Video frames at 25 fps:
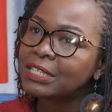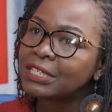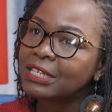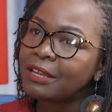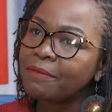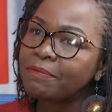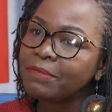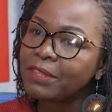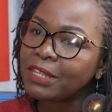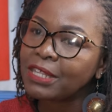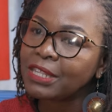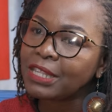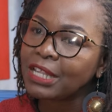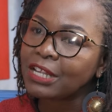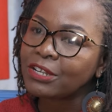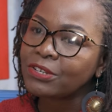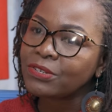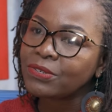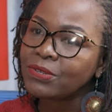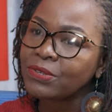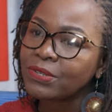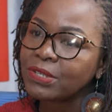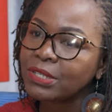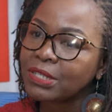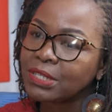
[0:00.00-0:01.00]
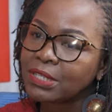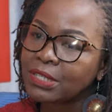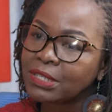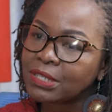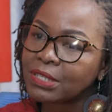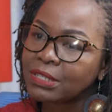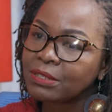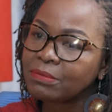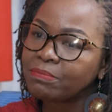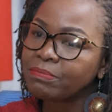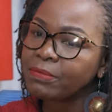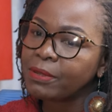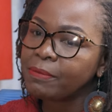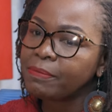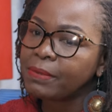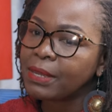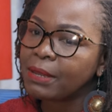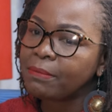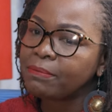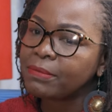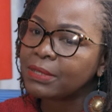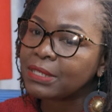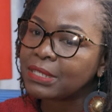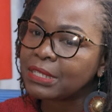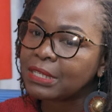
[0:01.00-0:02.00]
something that was maybe
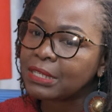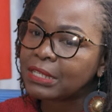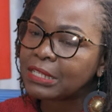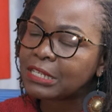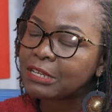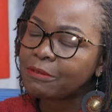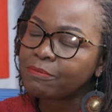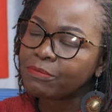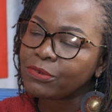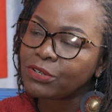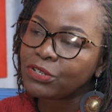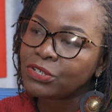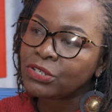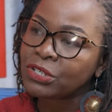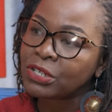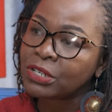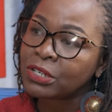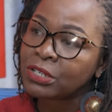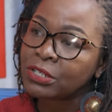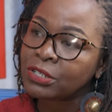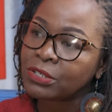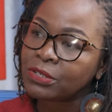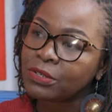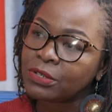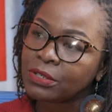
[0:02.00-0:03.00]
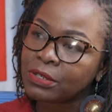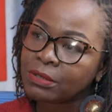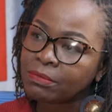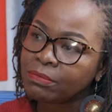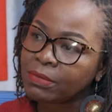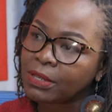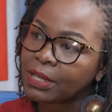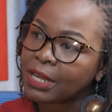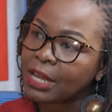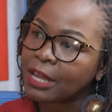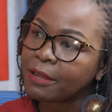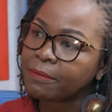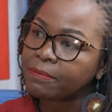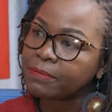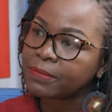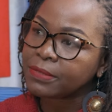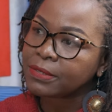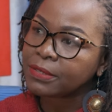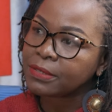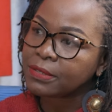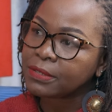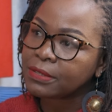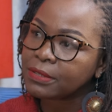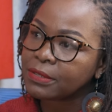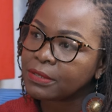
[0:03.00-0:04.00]
a misinterpretation
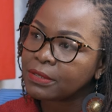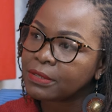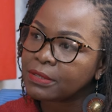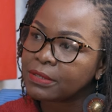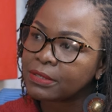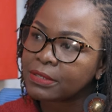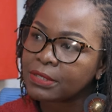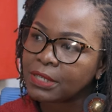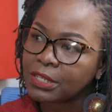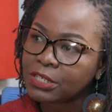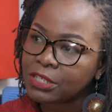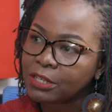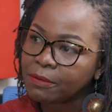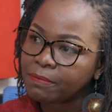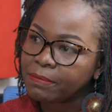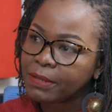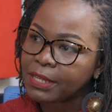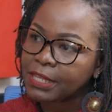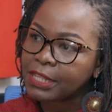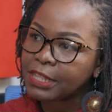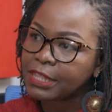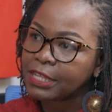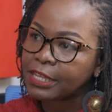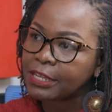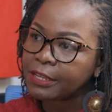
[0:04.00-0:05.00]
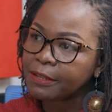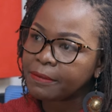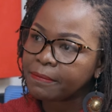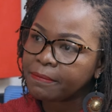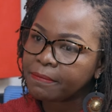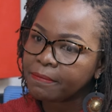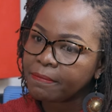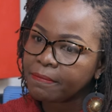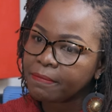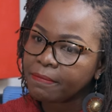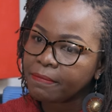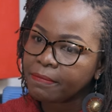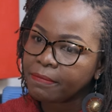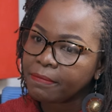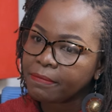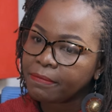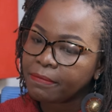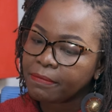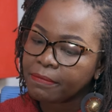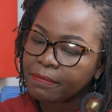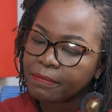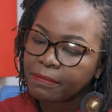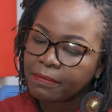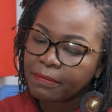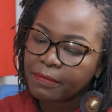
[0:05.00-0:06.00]
becomes mm. such a big thing.
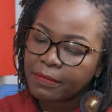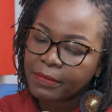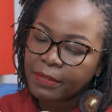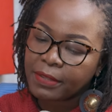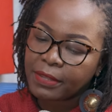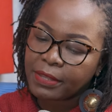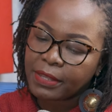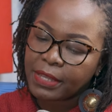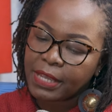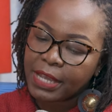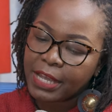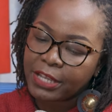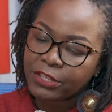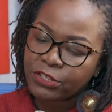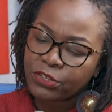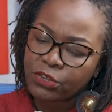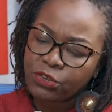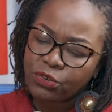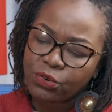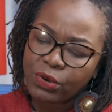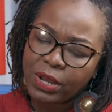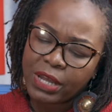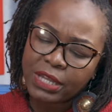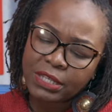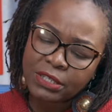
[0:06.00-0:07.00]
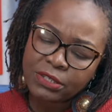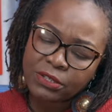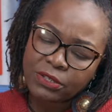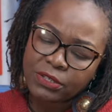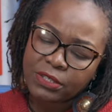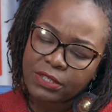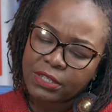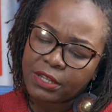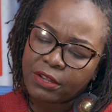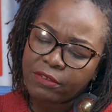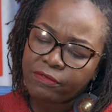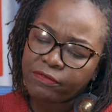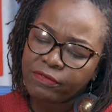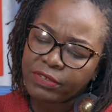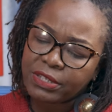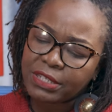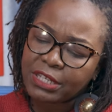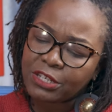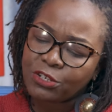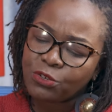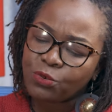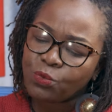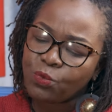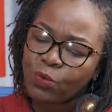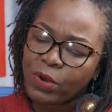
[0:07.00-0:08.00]
Yeah, so you ask yourself,
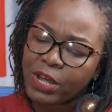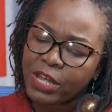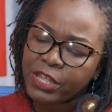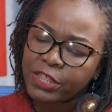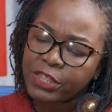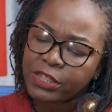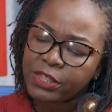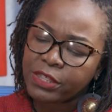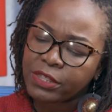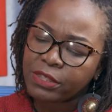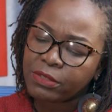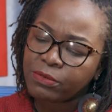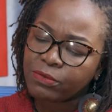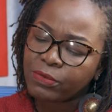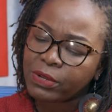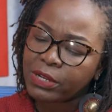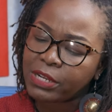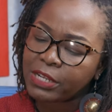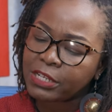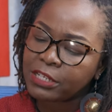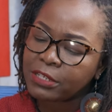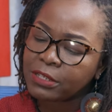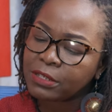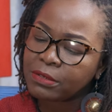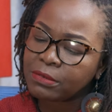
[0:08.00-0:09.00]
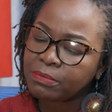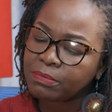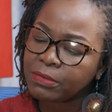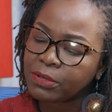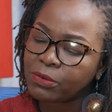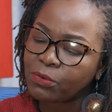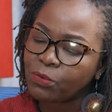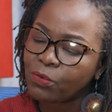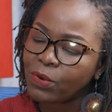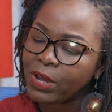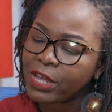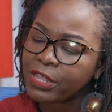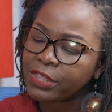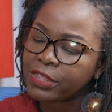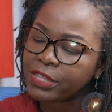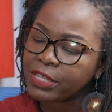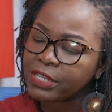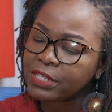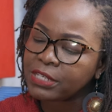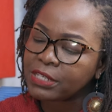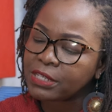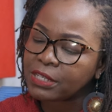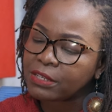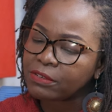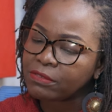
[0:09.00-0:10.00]
is it worth, will it be worth
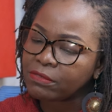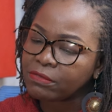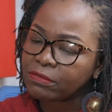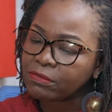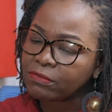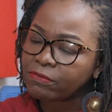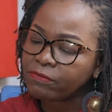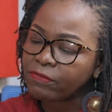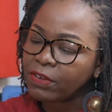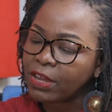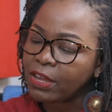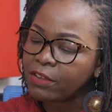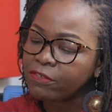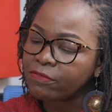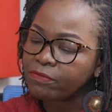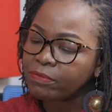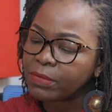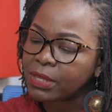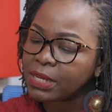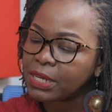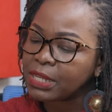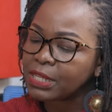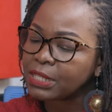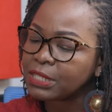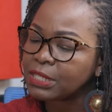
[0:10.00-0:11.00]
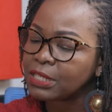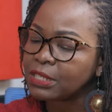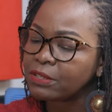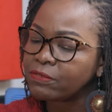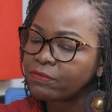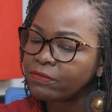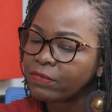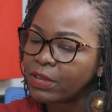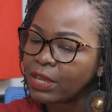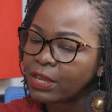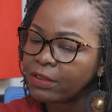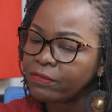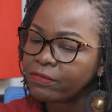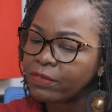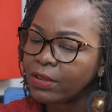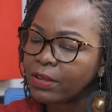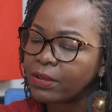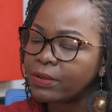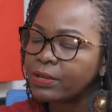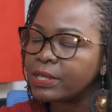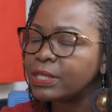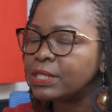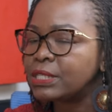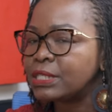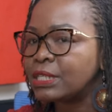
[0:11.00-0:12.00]
it in five minutes, in five
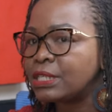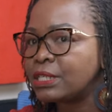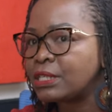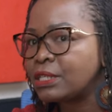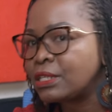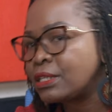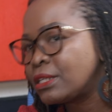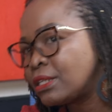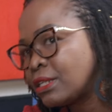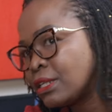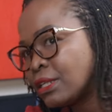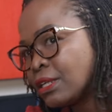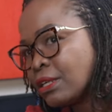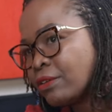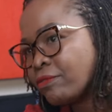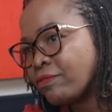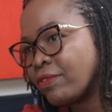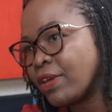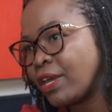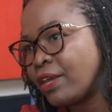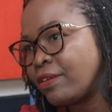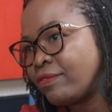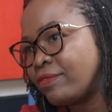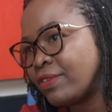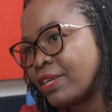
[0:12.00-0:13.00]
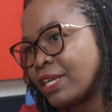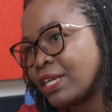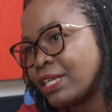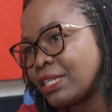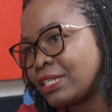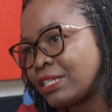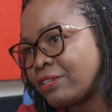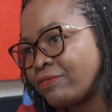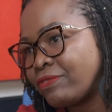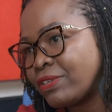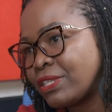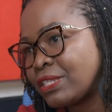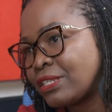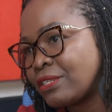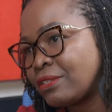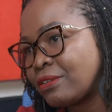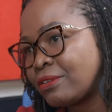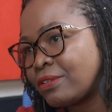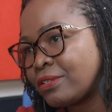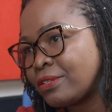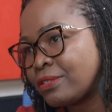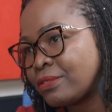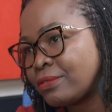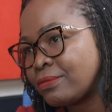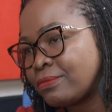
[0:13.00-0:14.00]
hours, in five years? If it's
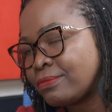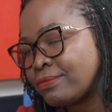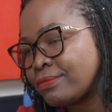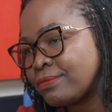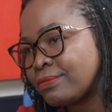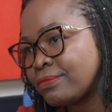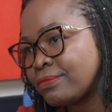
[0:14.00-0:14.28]
not,